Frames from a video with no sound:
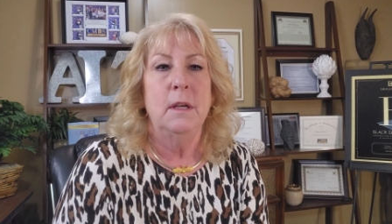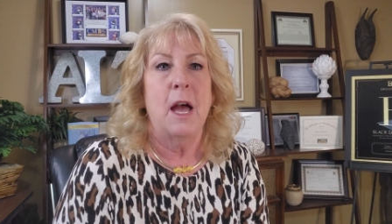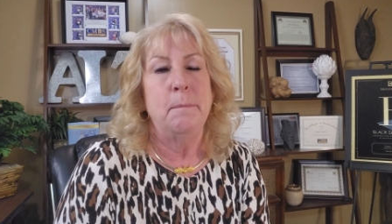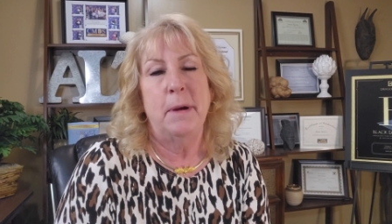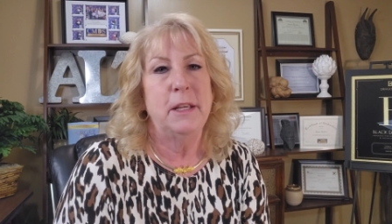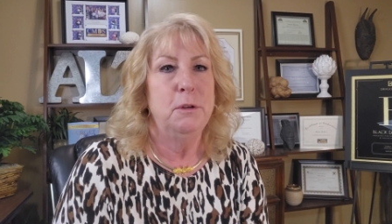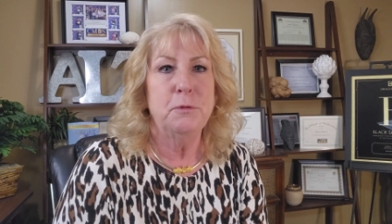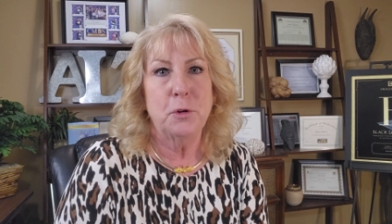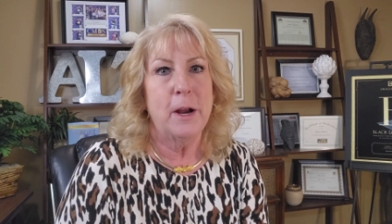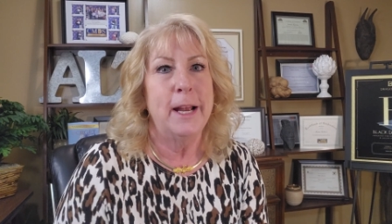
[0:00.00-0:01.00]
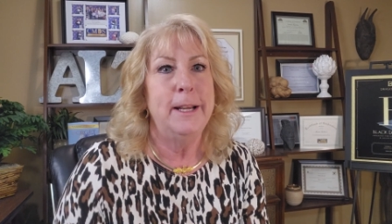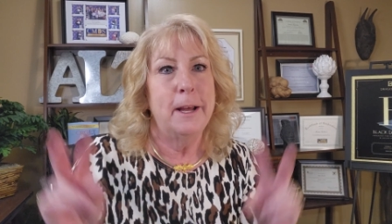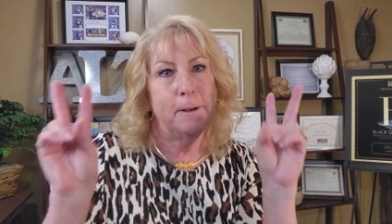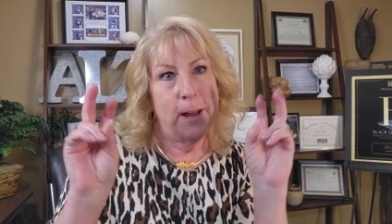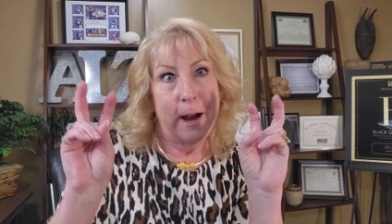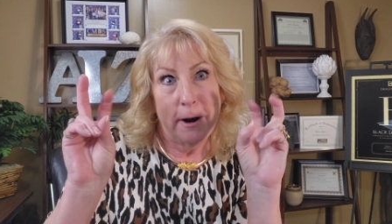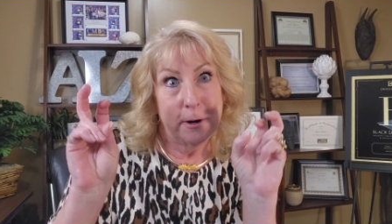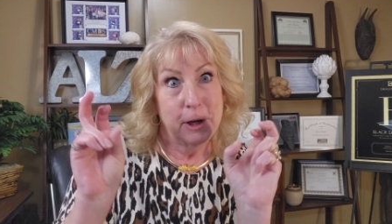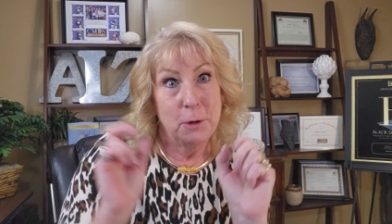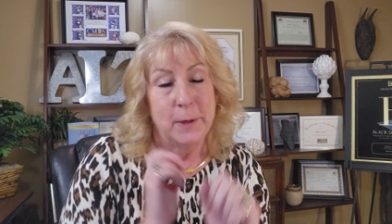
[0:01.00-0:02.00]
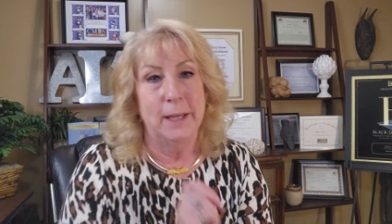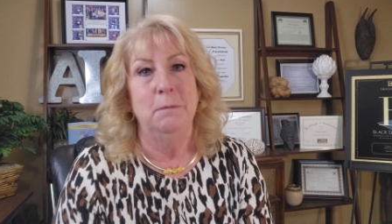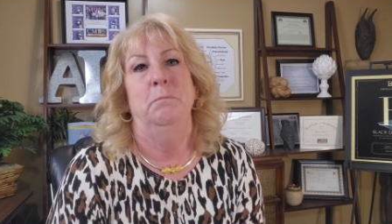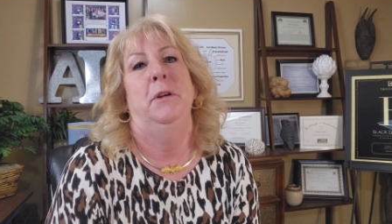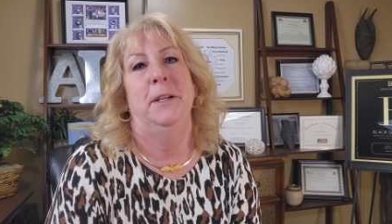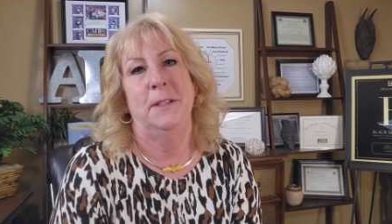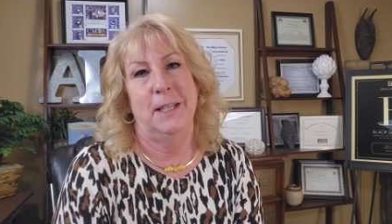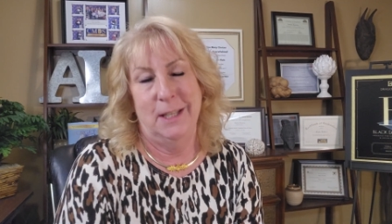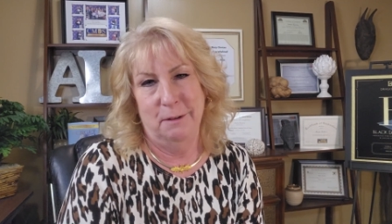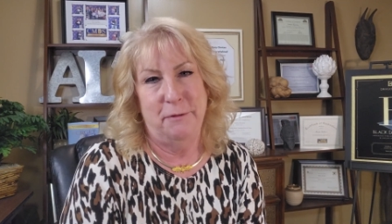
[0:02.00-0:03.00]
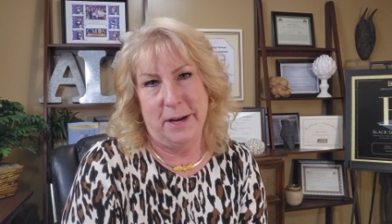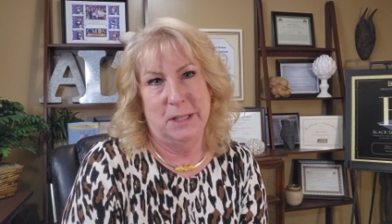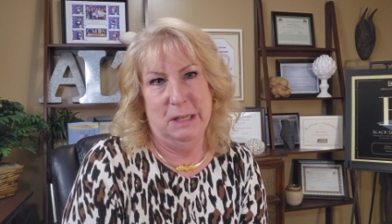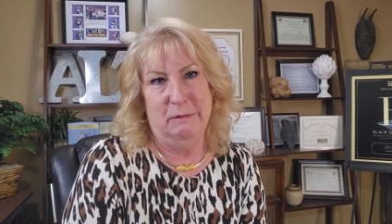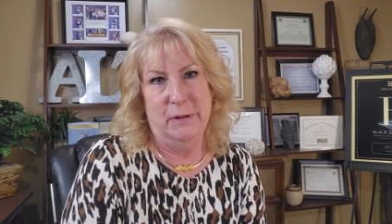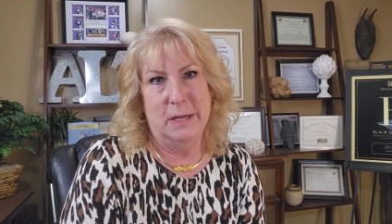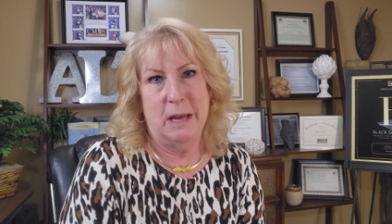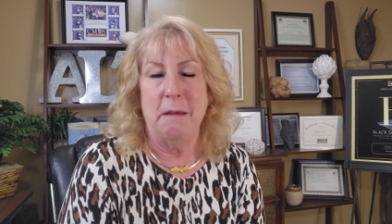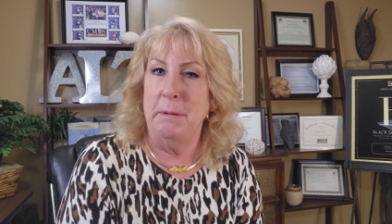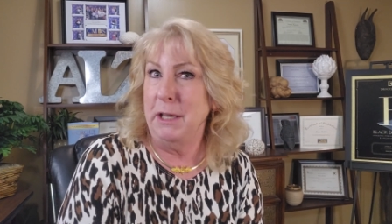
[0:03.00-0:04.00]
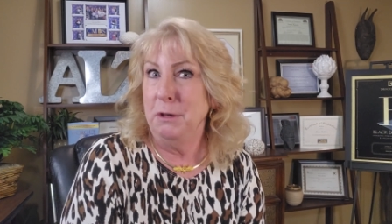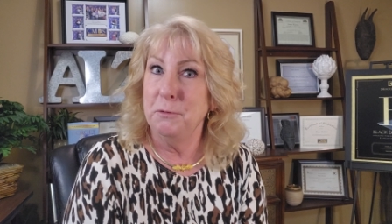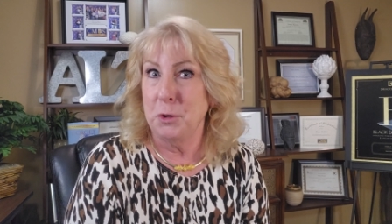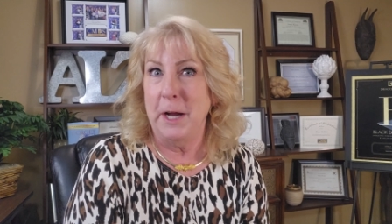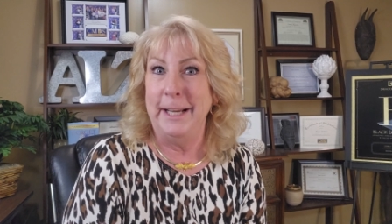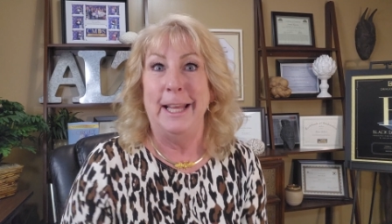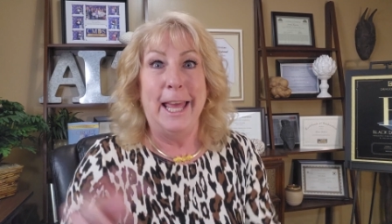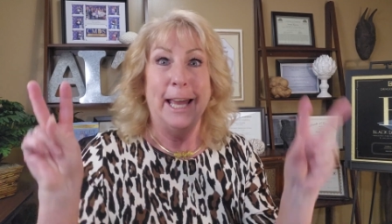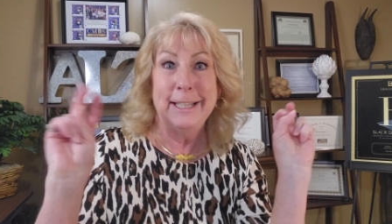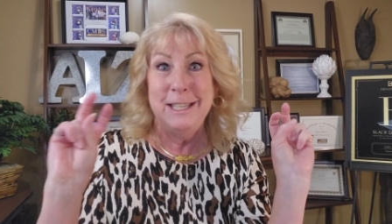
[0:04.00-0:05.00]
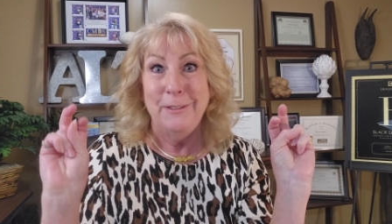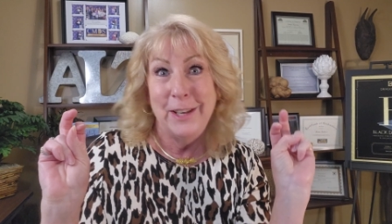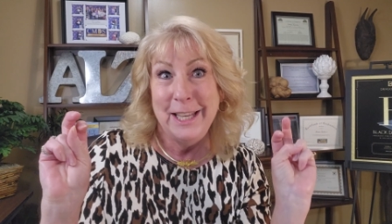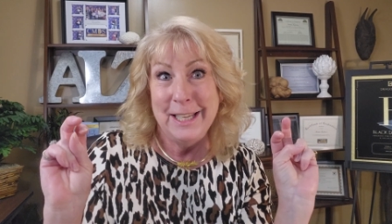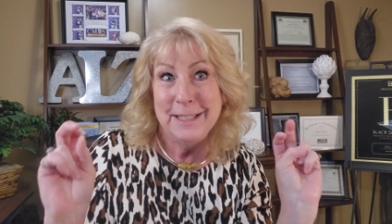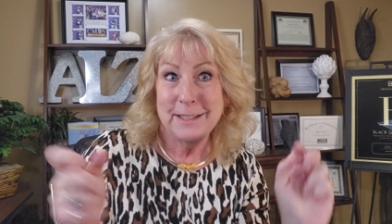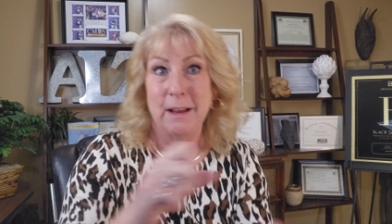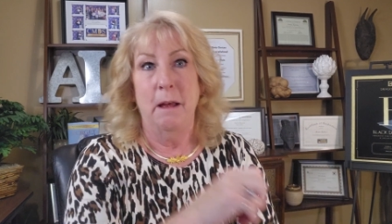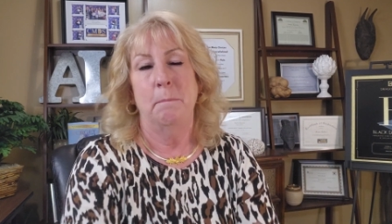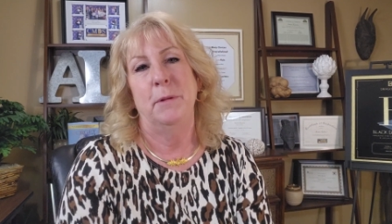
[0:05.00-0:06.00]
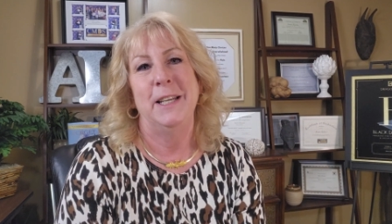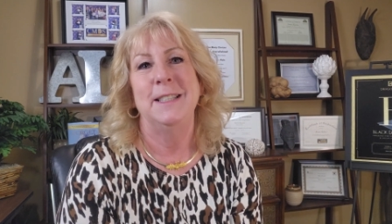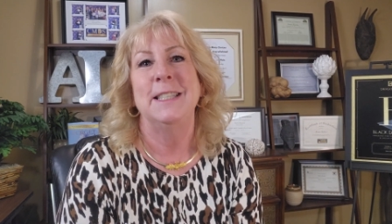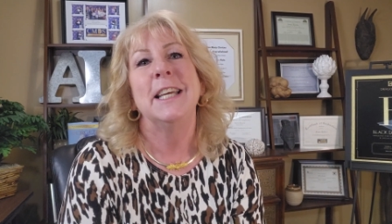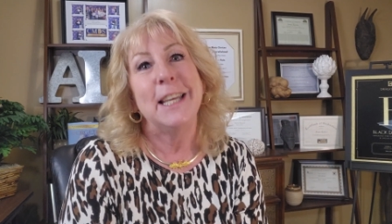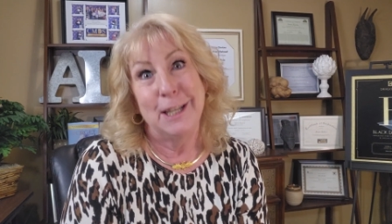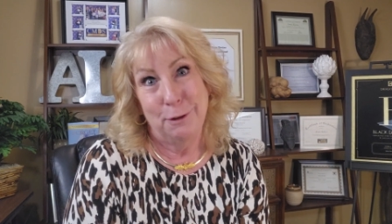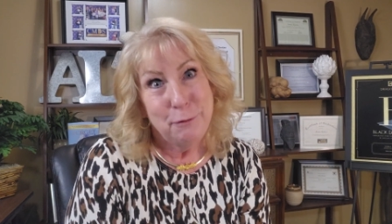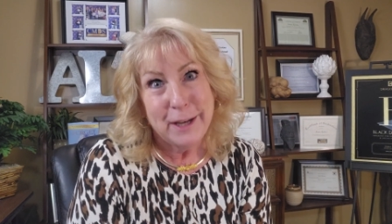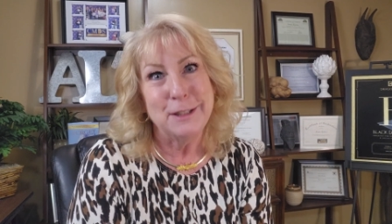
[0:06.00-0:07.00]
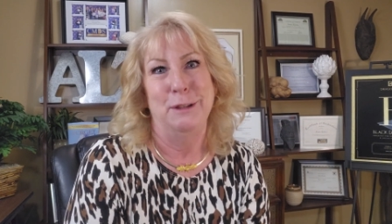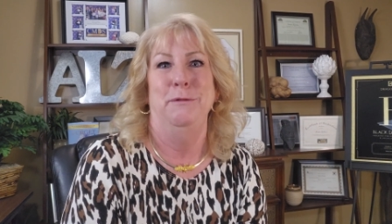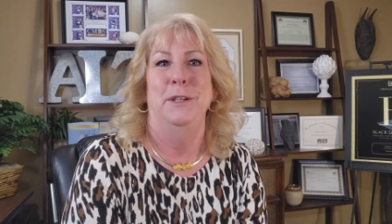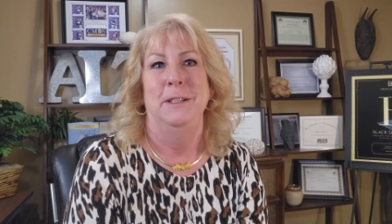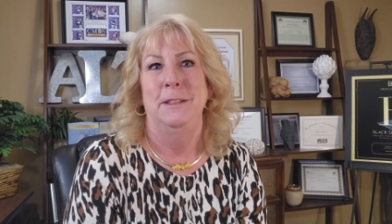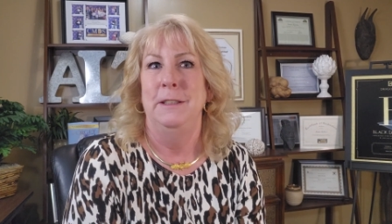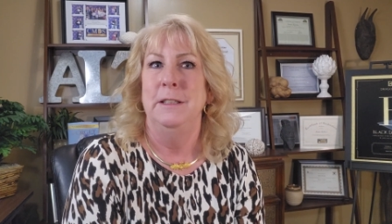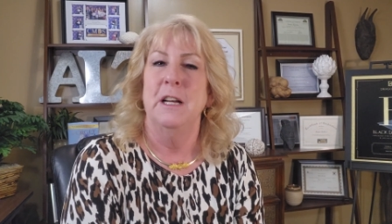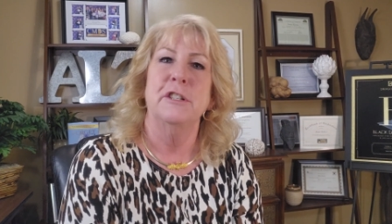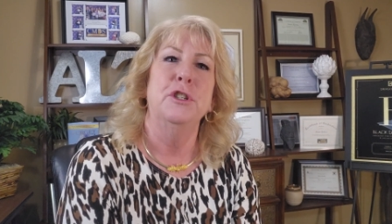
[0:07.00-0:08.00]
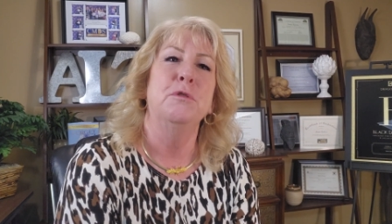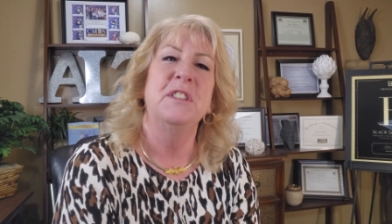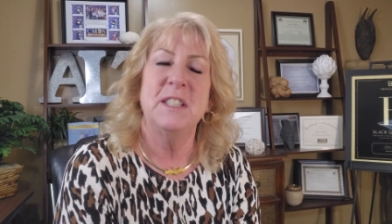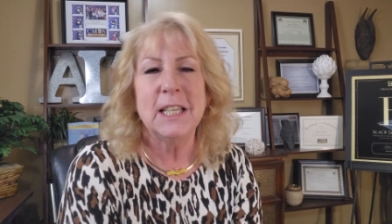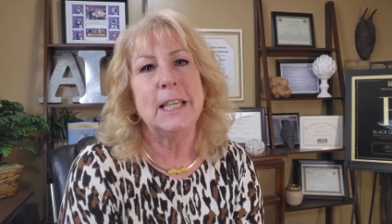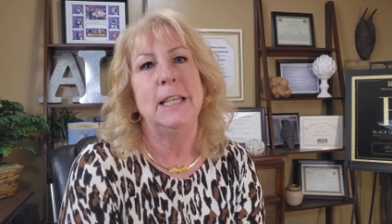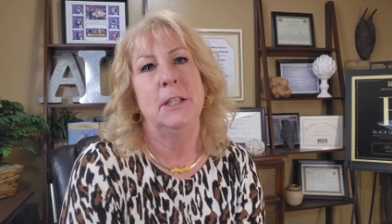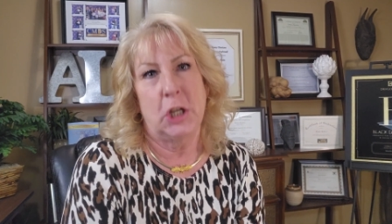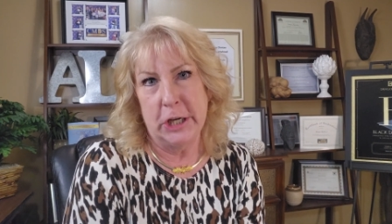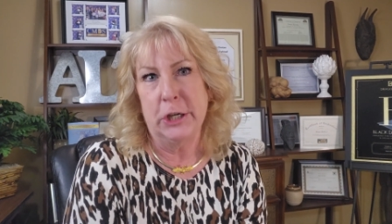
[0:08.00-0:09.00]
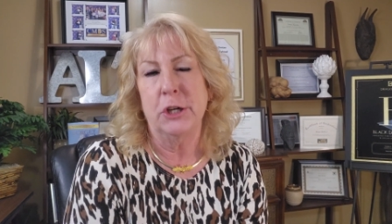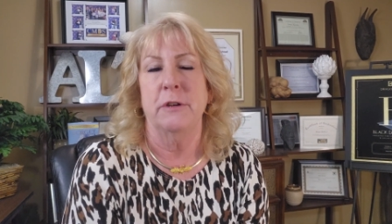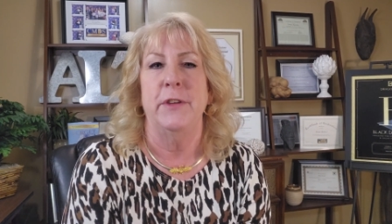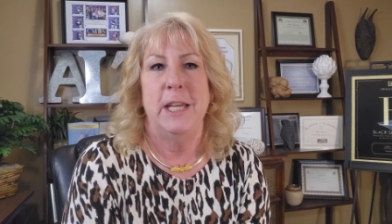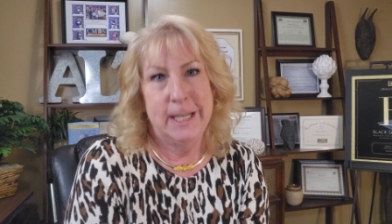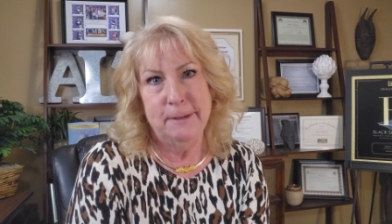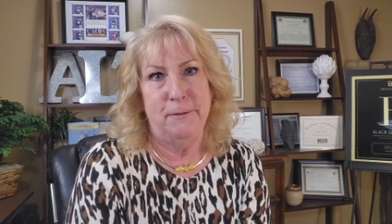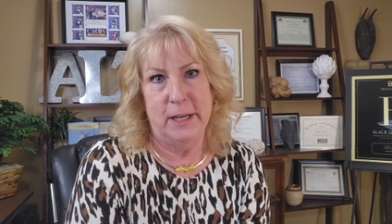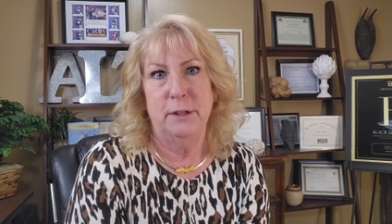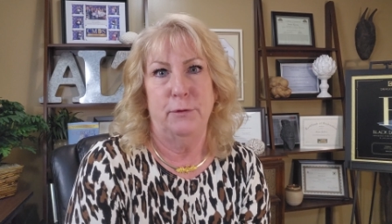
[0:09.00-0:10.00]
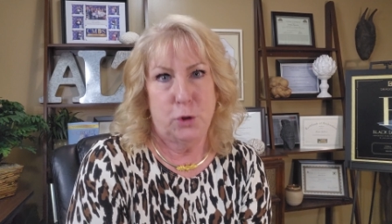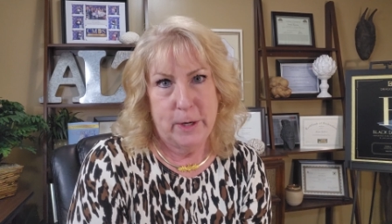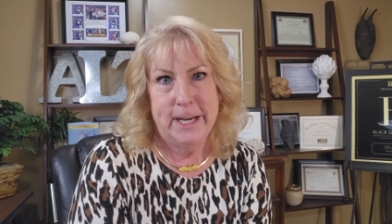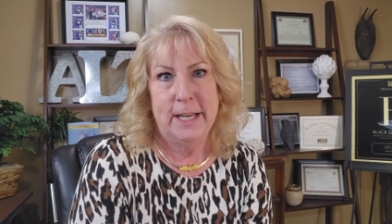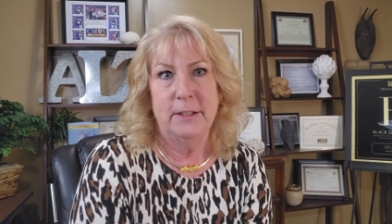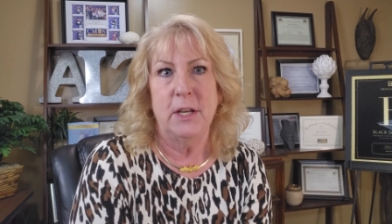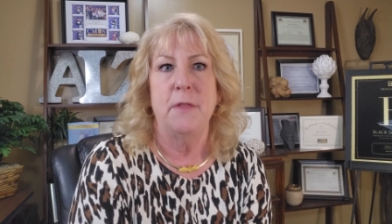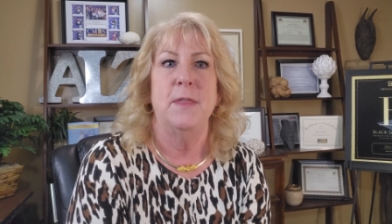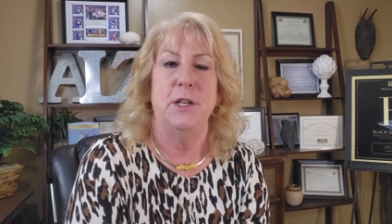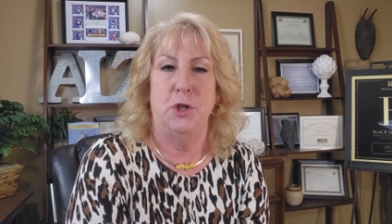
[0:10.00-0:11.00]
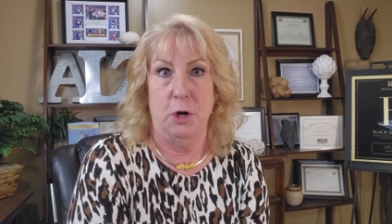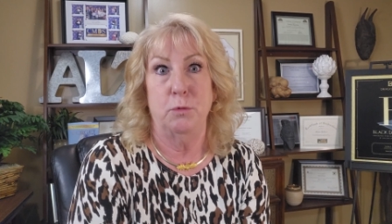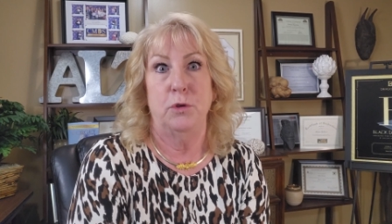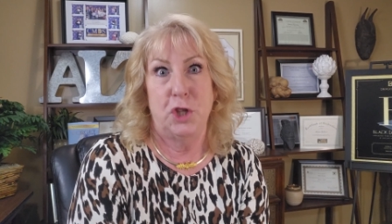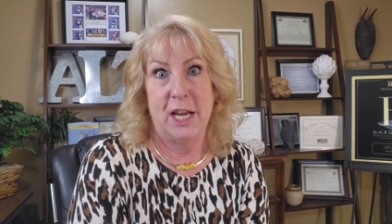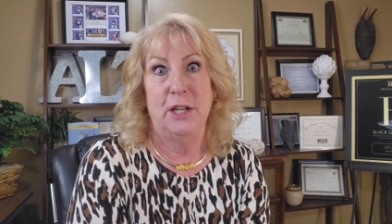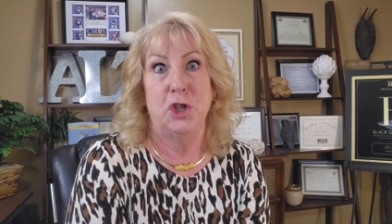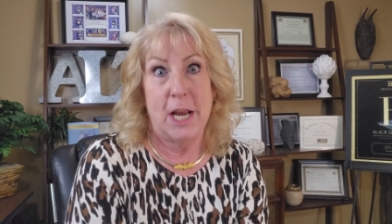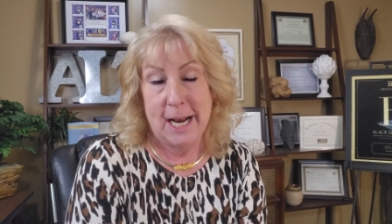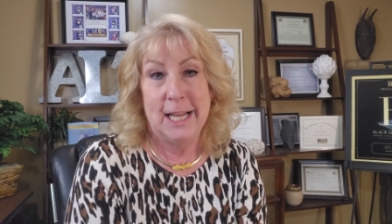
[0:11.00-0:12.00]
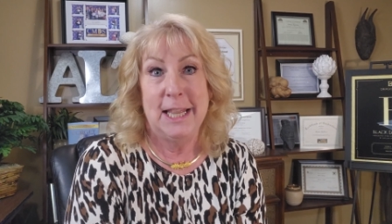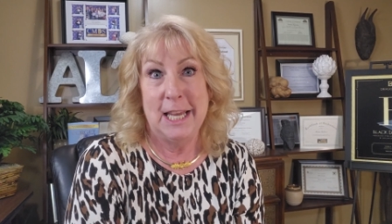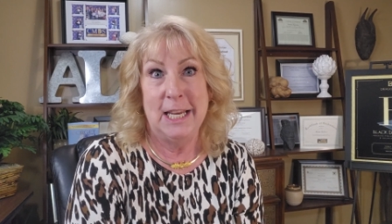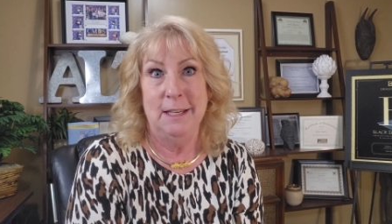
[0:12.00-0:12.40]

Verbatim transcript: I bet you've tried, not arguing, but it's ineffective. I bet you've tried activities, but it's ineffective. Are you sick and tired of ineffective trainings that don't change anything?